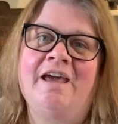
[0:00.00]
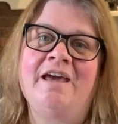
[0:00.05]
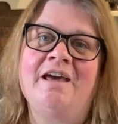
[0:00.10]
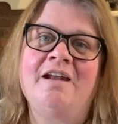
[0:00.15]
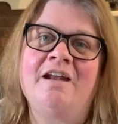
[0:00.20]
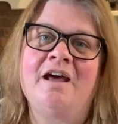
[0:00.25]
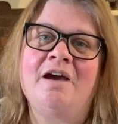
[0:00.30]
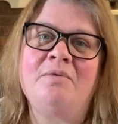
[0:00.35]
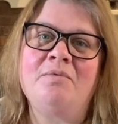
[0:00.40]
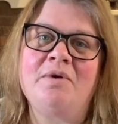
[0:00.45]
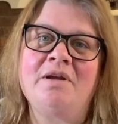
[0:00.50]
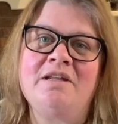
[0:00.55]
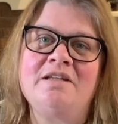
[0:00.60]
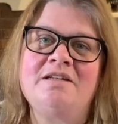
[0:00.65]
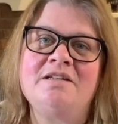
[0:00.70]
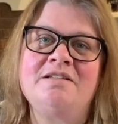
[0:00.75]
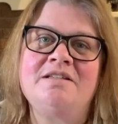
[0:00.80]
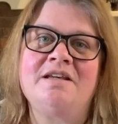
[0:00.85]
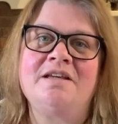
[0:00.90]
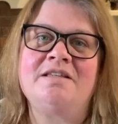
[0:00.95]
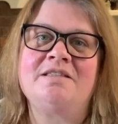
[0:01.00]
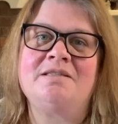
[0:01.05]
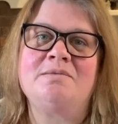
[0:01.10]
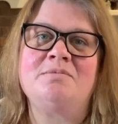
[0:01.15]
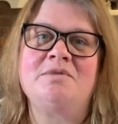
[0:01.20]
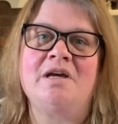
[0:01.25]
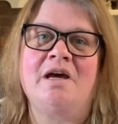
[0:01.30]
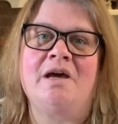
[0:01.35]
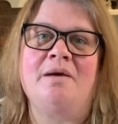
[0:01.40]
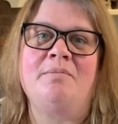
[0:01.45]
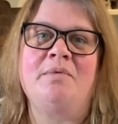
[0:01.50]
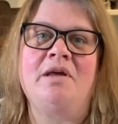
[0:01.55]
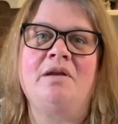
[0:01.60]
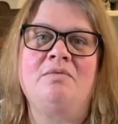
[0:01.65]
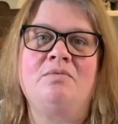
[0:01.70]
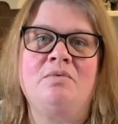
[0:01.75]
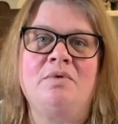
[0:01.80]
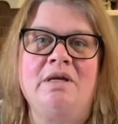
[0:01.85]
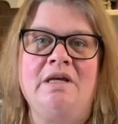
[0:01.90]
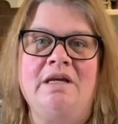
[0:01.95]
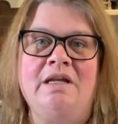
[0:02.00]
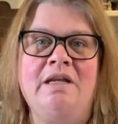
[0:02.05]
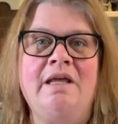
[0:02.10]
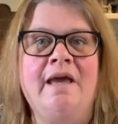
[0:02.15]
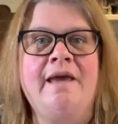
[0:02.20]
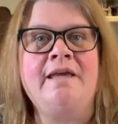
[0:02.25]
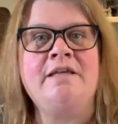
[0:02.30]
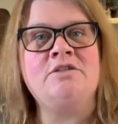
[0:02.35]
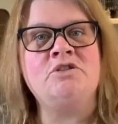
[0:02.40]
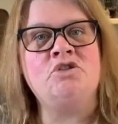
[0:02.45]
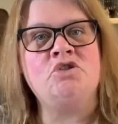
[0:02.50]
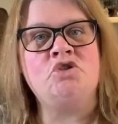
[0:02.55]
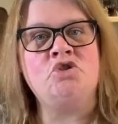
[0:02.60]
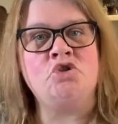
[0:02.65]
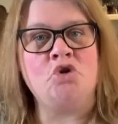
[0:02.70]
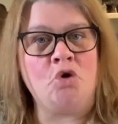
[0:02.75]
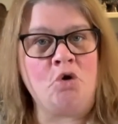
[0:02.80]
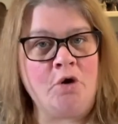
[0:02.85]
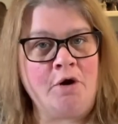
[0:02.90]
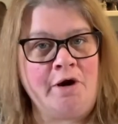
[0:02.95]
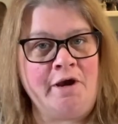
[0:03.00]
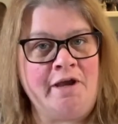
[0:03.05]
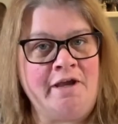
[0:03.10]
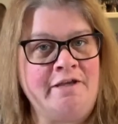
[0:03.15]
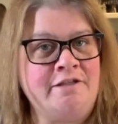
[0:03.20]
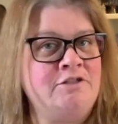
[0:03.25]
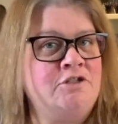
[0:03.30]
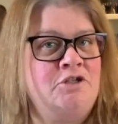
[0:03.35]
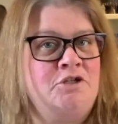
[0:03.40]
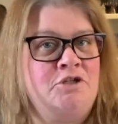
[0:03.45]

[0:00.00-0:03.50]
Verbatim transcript: And I wanted to take some time and read a story to